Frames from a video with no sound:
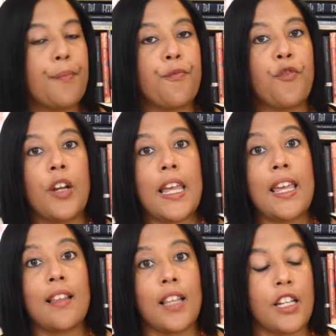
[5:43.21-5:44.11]
For
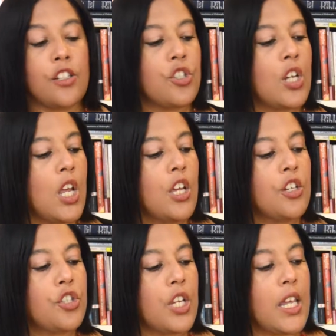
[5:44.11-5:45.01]
English,
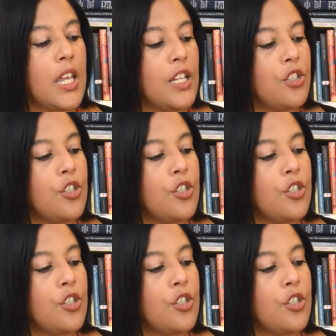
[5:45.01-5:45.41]
she is